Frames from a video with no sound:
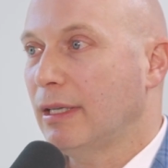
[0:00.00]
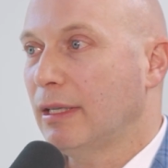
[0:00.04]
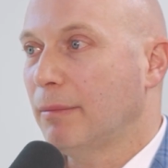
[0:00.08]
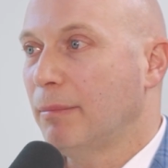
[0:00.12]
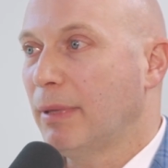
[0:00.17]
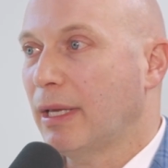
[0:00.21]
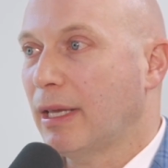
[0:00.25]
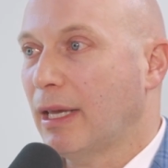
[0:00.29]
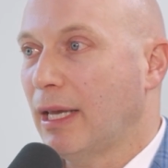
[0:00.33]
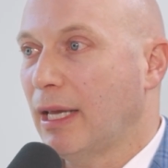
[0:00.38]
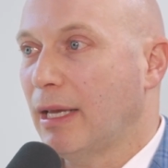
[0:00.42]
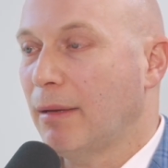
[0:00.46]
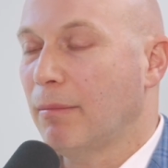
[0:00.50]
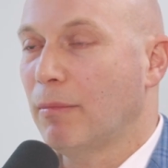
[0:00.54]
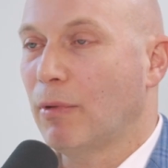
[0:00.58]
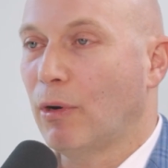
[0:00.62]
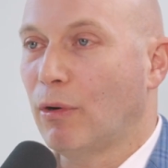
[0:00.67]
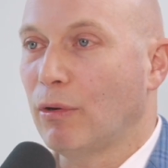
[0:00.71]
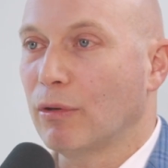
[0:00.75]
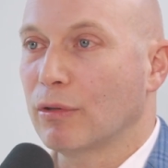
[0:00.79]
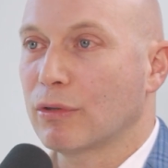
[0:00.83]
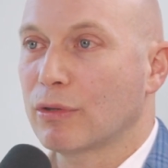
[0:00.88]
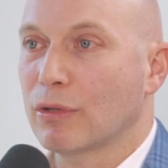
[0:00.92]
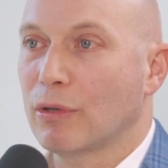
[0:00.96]
It became
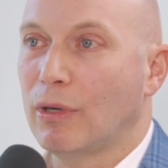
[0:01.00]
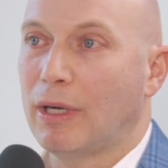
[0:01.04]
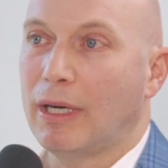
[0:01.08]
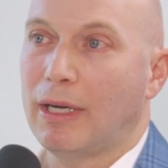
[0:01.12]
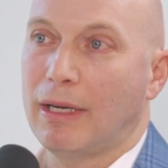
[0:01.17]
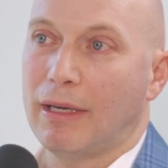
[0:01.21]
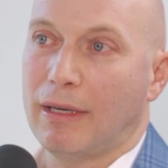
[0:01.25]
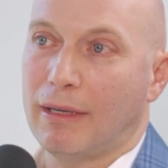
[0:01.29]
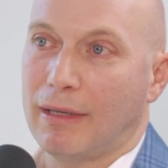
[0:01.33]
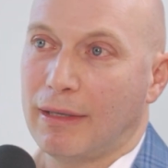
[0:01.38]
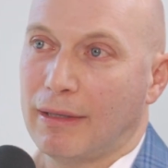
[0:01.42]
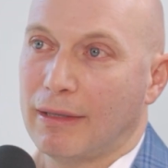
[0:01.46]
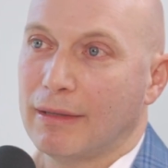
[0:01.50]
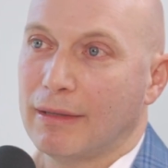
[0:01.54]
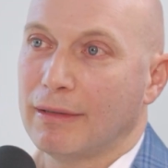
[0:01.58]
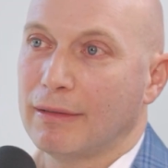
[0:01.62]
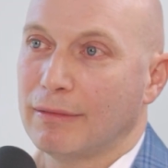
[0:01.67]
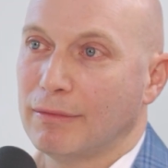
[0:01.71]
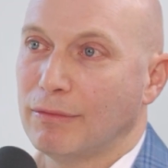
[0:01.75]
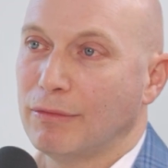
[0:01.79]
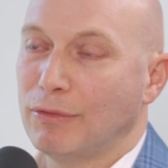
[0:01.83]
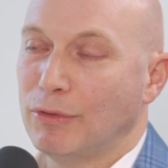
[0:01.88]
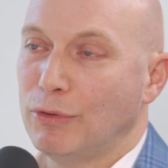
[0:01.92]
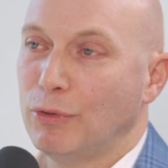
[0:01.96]
also a
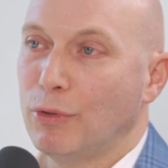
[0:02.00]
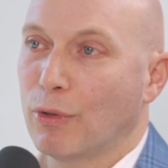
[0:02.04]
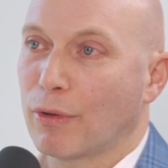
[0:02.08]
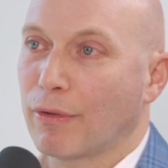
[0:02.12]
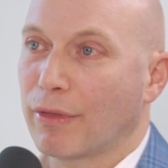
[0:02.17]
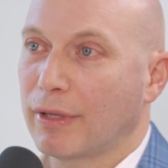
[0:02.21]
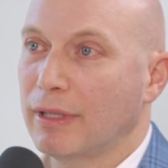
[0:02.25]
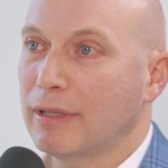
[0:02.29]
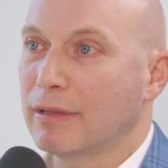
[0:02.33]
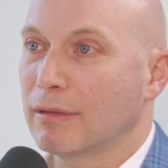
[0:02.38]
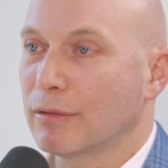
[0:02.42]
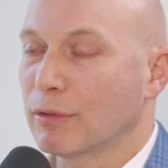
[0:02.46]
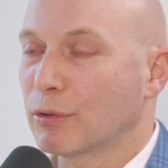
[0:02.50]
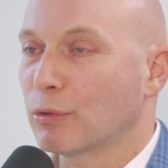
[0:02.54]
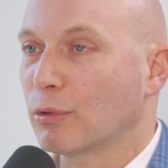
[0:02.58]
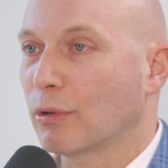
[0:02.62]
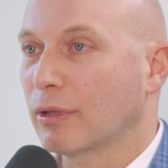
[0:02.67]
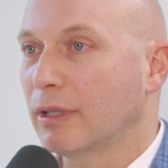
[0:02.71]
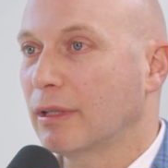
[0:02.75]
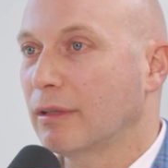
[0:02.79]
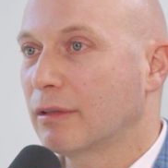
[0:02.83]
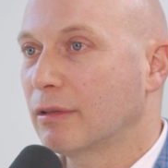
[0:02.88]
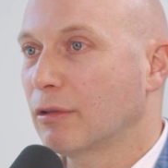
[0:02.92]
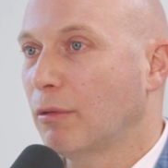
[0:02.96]
Northeastern
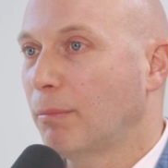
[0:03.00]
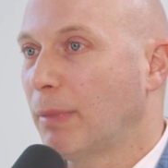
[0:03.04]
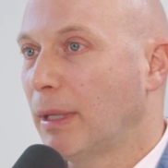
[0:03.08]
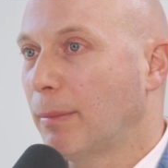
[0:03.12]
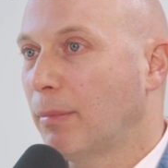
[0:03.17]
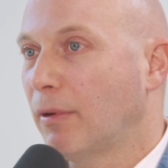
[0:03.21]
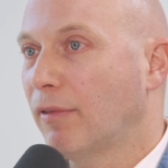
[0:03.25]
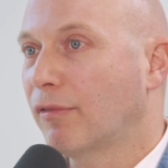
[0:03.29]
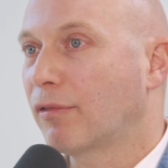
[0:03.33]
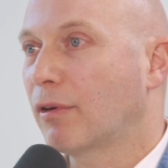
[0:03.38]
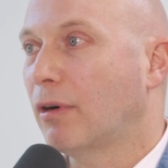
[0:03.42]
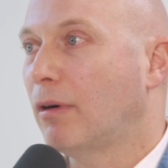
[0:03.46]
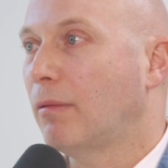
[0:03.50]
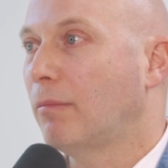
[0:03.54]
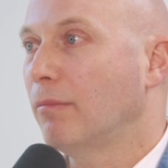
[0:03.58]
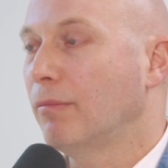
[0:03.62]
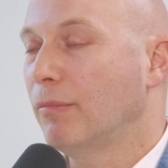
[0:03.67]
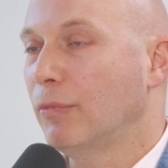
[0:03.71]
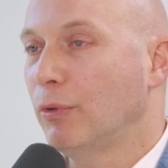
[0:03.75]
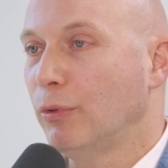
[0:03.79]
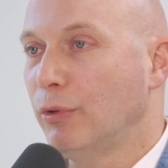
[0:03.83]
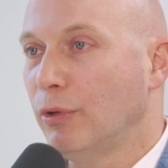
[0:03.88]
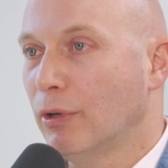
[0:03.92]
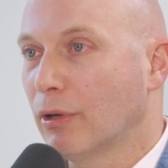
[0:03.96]
story. So people from
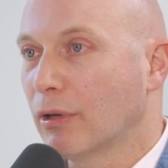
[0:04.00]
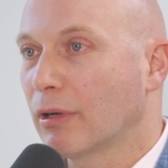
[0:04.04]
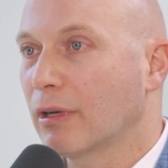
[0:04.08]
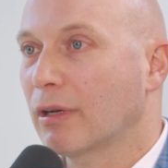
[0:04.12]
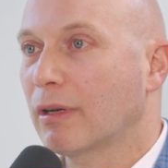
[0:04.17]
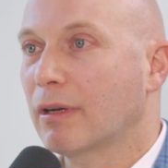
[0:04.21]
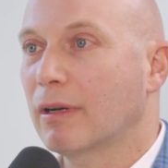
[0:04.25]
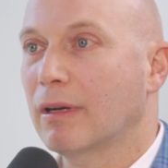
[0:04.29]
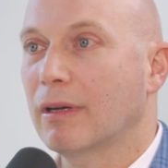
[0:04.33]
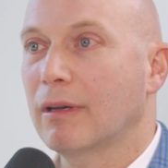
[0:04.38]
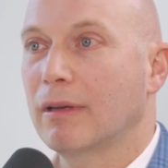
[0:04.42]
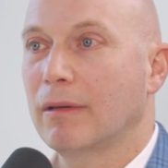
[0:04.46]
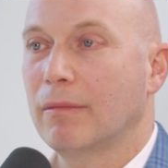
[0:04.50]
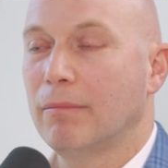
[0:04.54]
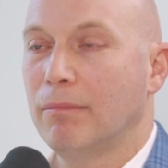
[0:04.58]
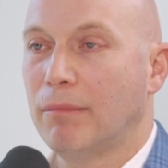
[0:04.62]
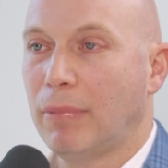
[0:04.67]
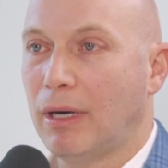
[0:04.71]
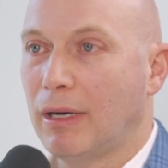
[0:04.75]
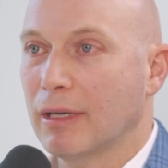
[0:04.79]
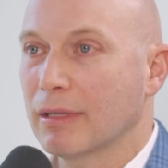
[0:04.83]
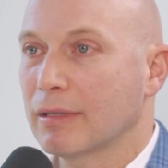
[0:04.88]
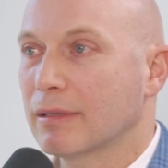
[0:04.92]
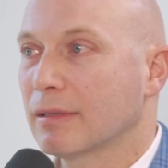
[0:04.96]
New York,
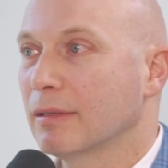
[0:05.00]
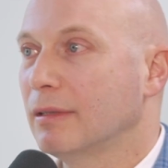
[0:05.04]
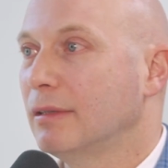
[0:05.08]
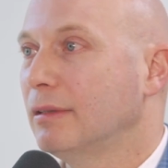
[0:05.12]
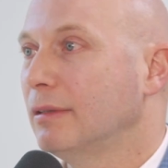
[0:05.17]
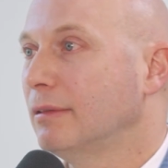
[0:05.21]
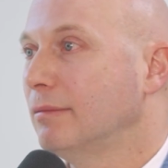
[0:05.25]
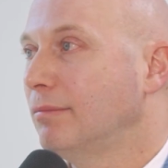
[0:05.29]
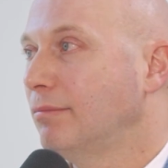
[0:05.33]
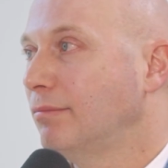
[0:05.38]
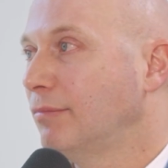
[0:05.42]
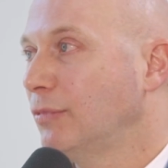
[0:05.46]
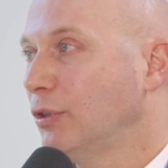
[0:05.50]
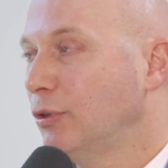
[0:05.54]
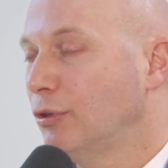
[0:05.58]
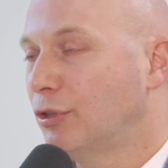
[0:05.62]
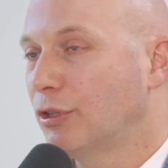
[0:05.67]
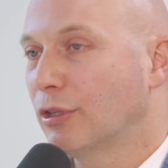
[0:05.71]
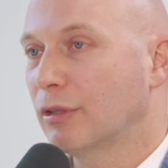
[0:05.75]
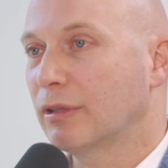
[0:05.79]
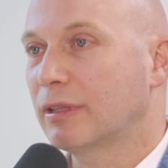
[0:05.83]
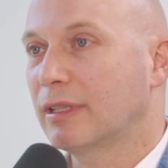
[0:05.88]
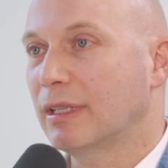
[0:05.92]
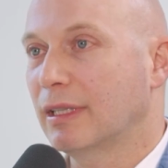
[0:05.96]
Boston, New
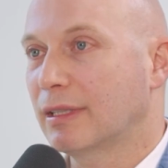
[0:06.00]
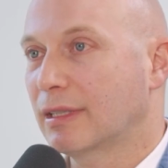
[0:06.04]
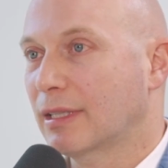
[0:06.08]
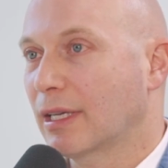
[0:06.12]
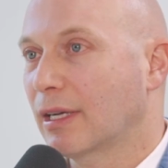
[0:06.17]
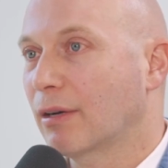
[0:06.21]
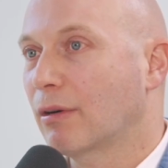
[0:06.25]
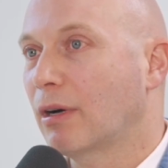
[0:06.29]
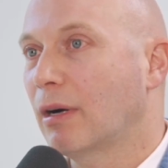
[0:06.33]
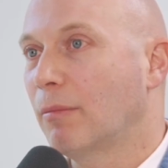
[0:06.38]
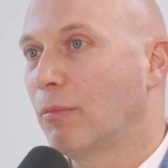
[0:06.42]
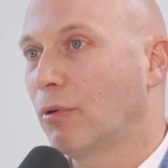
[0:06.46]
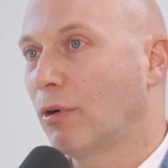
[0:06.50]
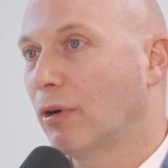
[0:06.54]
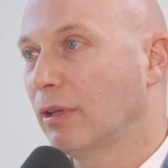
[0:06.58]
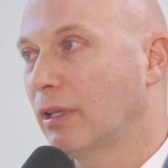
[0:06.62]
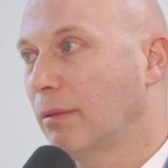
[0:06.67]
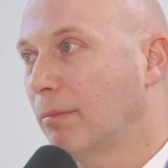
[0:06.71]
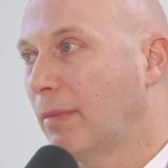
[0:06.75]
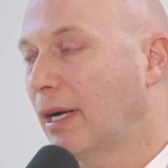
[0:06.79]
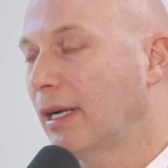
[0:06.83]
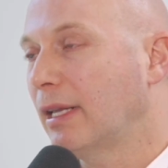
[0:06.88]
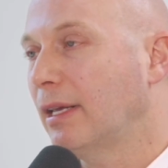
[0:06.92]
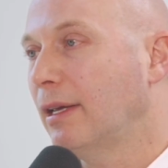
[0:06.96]
Jersey, etc., brought
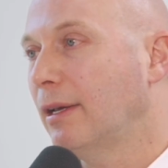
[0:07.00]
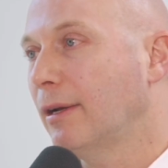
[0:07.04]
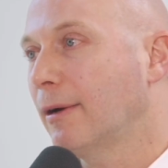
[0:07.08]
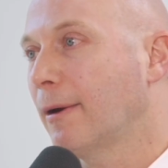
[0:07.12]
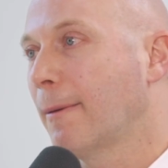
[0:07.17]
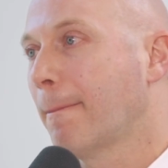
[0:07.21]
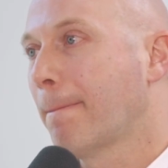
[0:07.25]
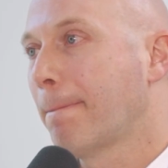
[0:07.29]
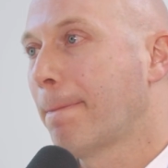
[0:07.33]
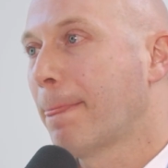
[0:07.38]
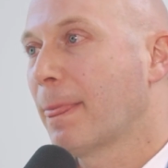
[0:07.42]
the money here.